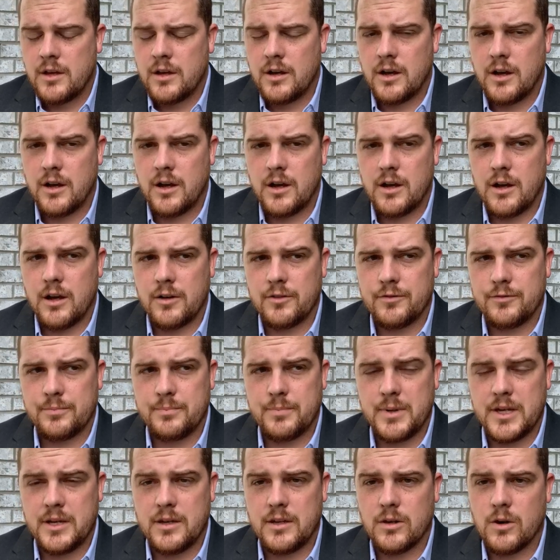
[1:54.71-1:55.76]
of
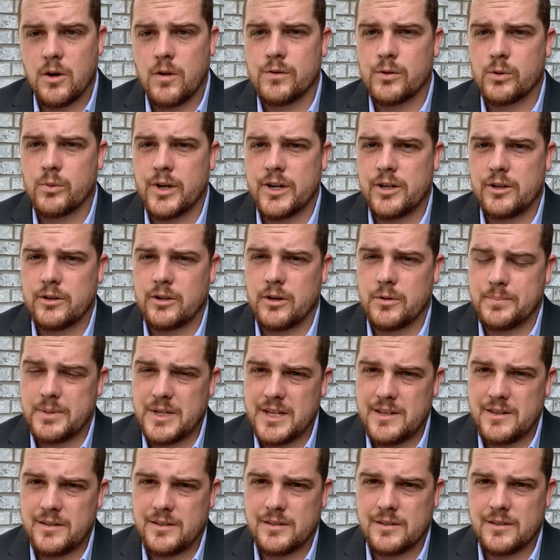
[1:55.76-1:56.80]
being overweight or
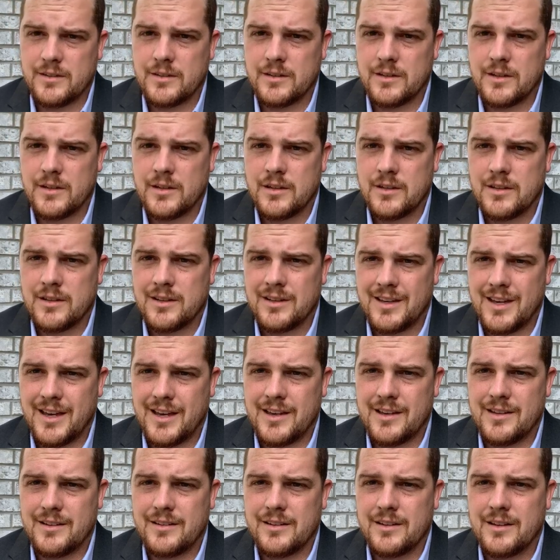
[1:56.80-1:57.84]
obese,
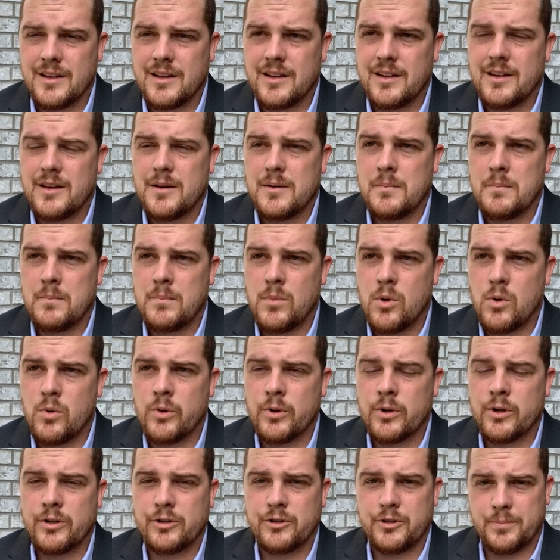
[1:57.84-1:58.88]
and
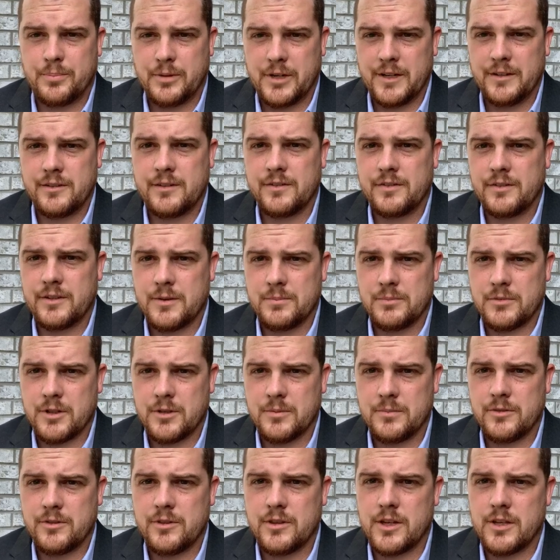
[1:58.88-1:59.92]
more depressive
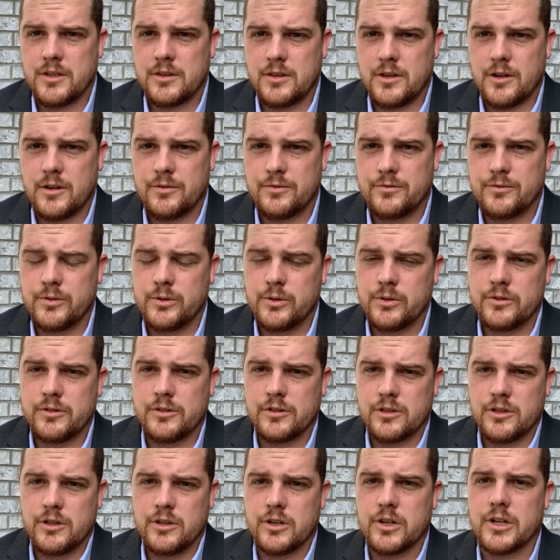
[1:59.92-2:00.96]
symptoms than their food
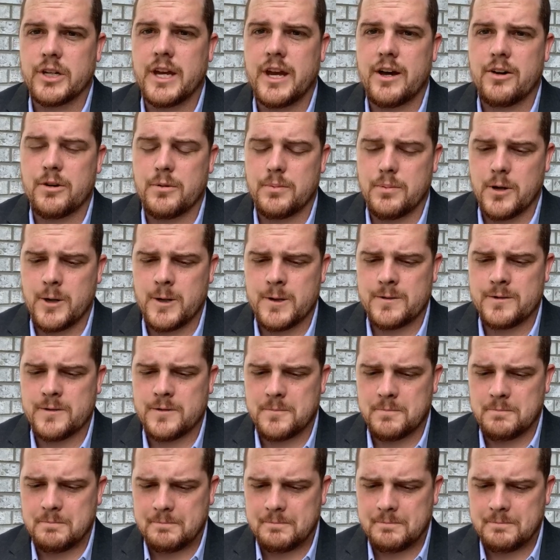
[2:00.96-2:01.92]
secure counterparts.